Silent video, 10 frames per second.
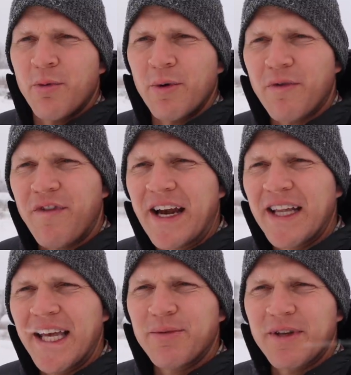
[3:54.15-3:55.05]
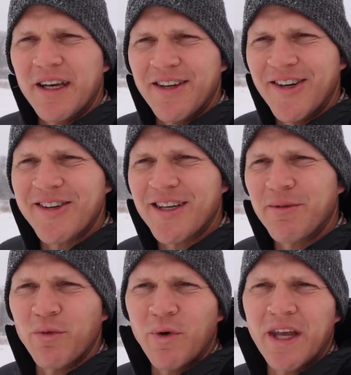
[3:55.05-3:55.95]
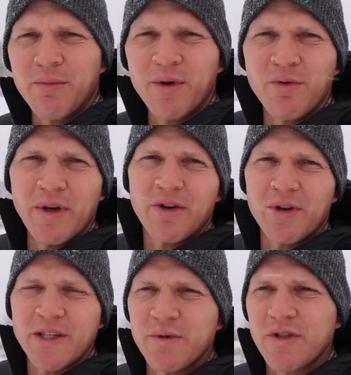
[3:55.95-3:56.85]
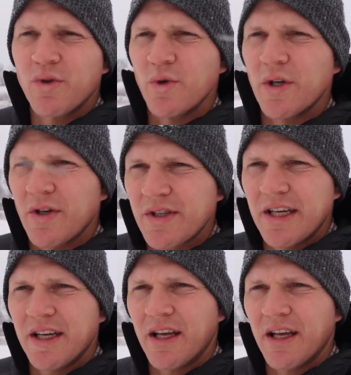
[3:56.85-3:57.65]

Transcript: We were finally able to get it hooked up the weekend between Christmas and New Year's.